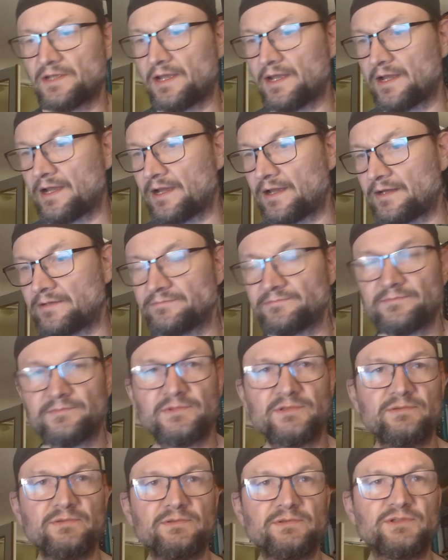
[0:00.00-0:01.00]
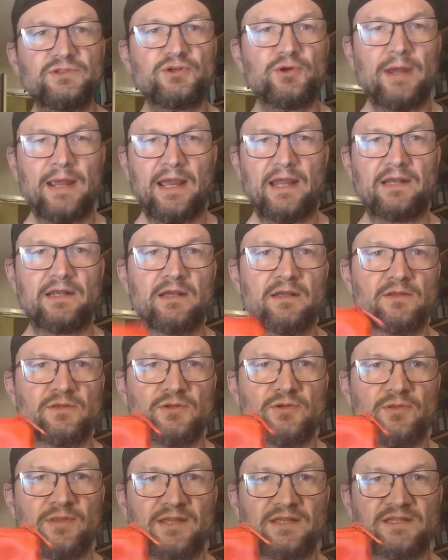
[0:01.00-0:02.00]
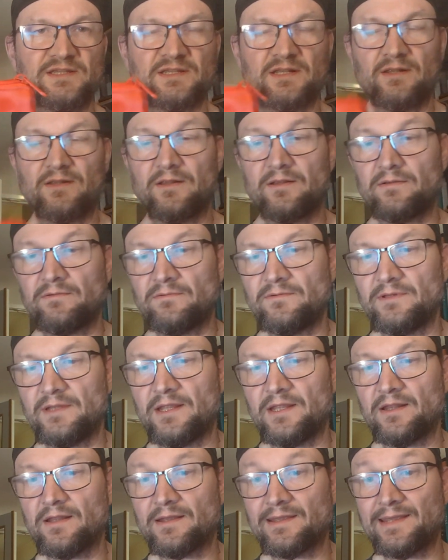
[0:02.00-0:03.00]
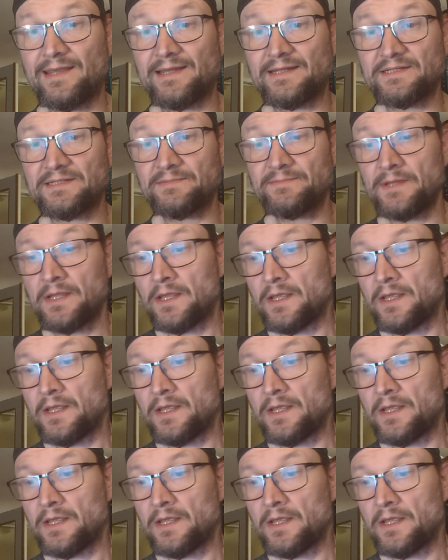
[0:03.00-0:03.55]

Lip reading: to add to this little kit,